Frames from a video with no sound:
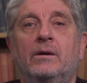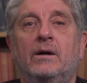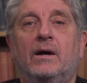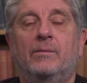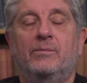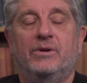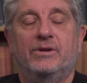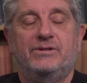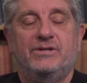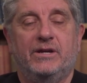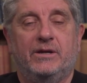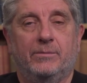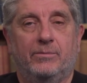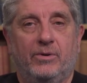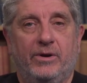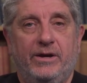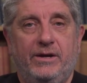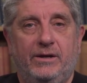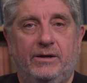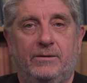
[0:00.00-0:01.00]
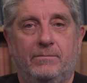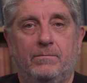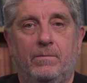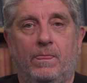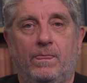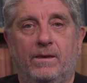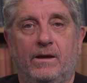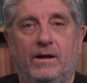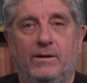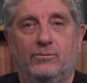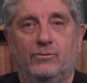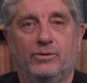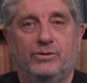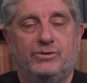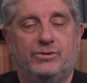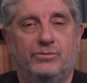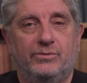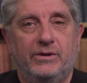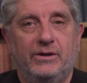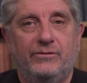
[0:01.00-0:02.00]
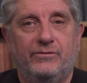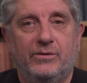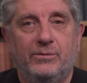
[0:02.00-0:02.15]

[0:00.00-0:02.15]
I'm going to take a break, and I'm going to read